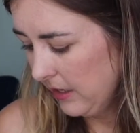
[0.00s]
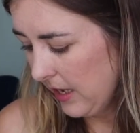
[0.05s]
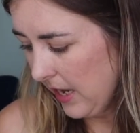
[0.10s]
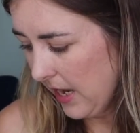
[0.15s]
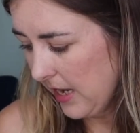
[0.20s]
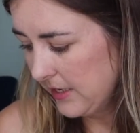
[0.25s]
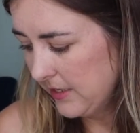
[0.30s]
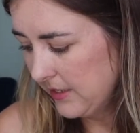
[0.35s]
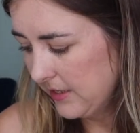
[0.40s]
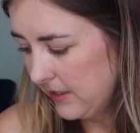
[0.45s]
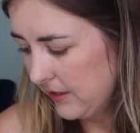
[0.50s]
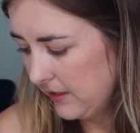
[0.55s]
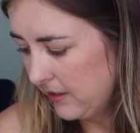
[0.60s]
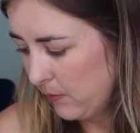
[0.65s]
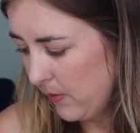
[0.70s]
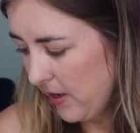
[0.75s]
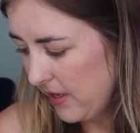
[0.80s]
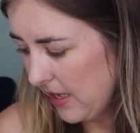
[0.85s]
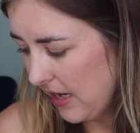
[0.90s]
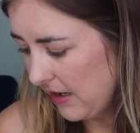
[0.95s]
And
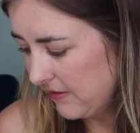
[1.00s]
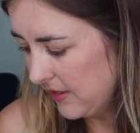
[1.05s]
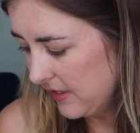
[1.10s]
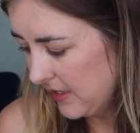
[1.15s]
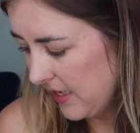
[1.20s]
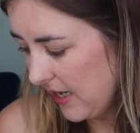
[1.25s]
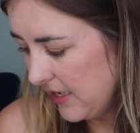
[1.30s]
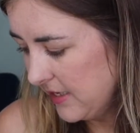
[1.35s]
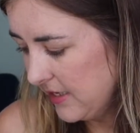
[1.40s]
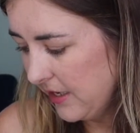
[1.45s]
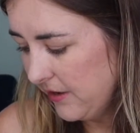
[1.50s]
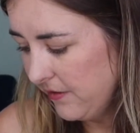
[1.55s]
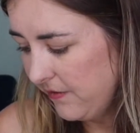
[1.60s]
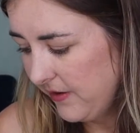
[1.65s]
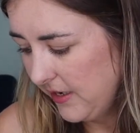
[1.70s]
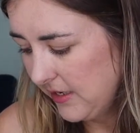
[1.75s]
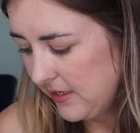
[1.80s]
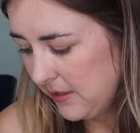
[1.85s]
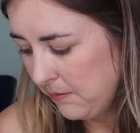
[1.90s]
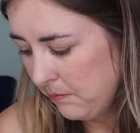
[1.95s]
the way that I've designed it, it
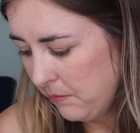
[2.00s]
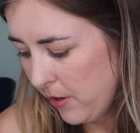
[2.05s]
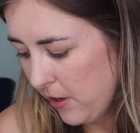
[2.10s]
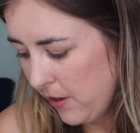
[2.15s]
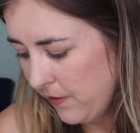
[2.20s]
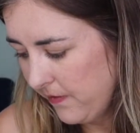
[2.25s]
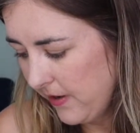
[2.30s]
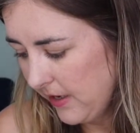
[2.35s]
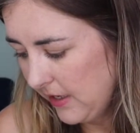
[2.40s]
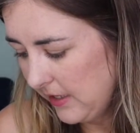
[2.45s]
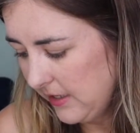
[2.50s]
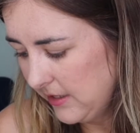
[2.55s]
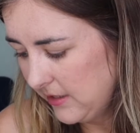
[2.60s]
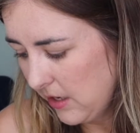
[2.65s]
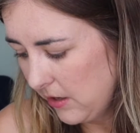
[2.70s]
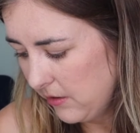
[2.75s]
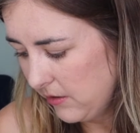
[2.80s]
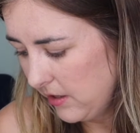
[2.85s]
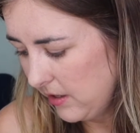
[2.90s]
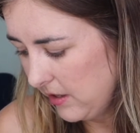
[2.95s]
fits in perfectly
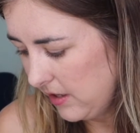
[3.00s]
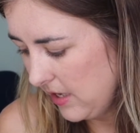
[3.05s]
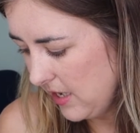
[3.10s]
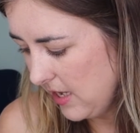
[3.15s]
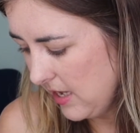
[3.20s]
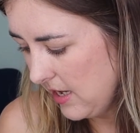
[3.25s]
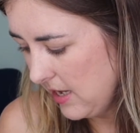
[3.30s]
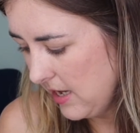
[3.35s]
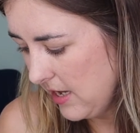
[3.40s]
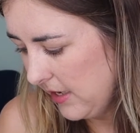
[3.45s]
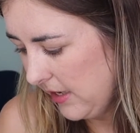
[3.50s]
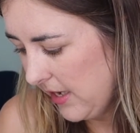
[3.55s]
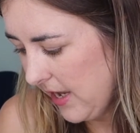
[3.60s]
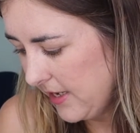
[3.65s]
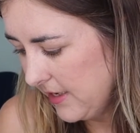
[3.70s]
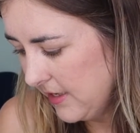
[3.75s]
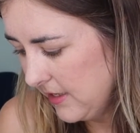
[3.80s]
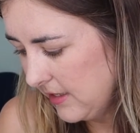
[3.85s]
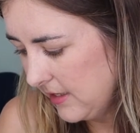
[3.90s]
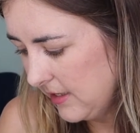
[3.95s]
so that the
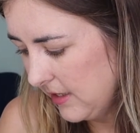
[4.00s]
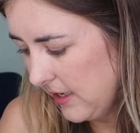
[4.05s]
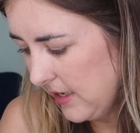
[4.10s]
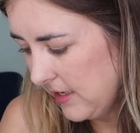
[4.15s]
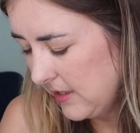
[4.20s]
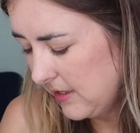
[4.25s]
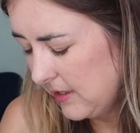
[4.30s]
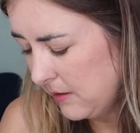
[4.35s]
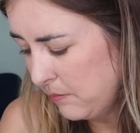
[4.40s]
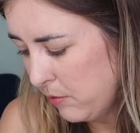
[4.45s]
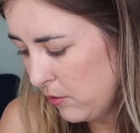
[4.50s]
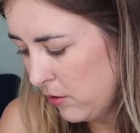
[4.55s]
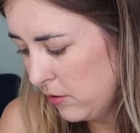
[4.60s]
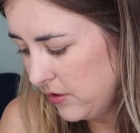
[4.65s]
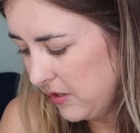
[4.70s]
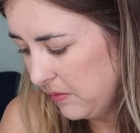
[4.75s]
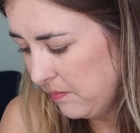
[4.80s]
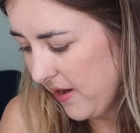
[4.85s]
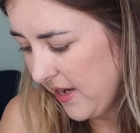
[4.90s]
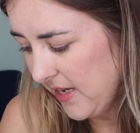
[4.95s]
lens is
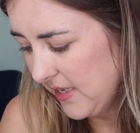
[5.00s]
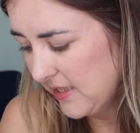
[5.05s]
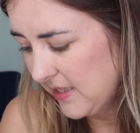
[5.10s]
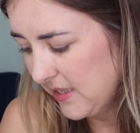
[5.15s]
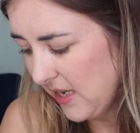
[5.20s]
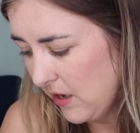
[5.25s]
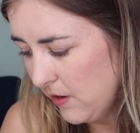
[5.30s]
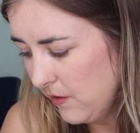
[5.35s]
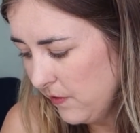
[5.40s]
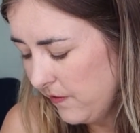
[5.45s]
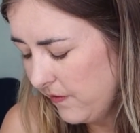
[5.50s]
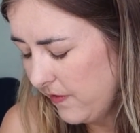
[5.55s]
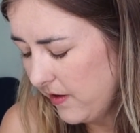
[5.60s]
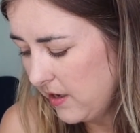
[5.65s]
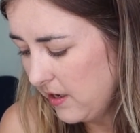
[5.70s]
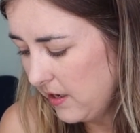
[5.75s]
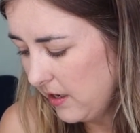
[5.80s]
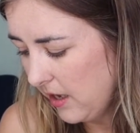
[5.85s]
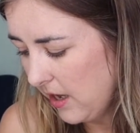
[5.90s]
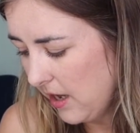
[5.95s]
supported by itself.
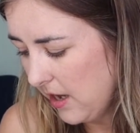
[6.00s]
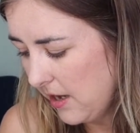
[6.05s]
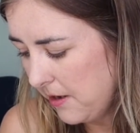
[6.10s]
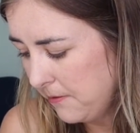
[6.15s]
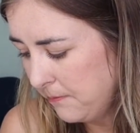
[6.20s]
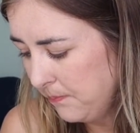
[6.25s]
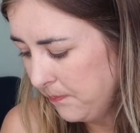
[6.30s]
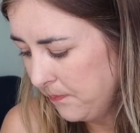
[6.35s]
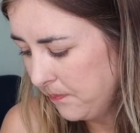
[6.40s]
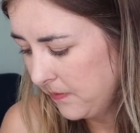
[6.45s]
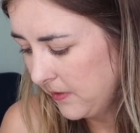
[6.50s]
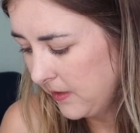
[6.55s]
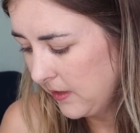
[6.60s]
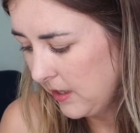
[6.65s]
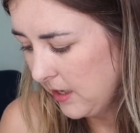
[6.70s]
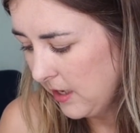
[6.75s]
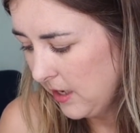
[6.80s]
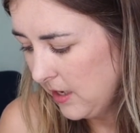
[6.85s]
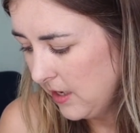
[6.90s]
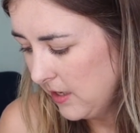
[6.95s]
So
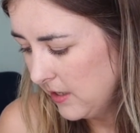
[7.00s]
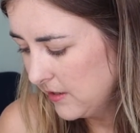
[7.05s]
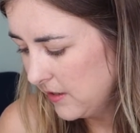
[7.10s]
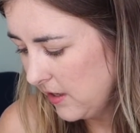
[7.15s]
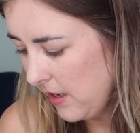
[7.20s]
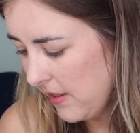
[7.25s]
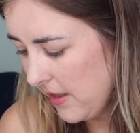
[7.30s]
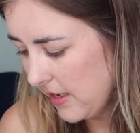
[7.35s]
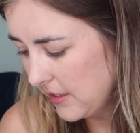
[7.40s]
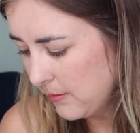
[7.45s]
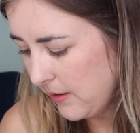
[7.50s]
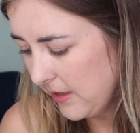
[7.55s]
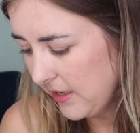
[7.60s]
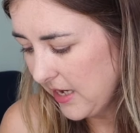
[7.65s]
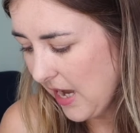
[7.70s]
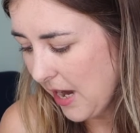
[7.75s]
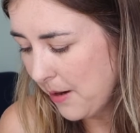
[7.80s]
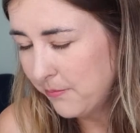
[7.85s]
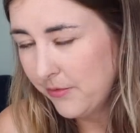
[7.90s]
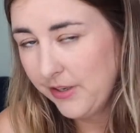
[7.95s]
yeah, that's where the
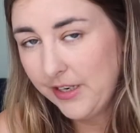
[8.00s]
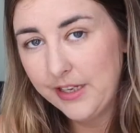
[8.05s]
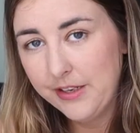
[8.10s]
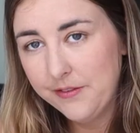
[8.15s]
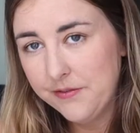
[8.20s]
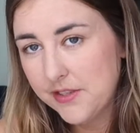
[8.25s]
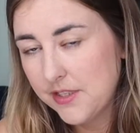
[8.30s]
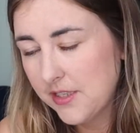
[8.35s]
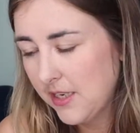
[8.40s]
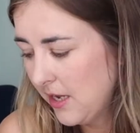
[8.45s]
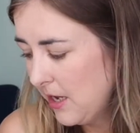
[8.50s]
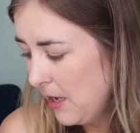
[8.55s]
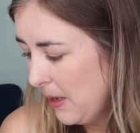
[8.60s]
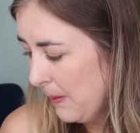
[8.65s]
camera lives.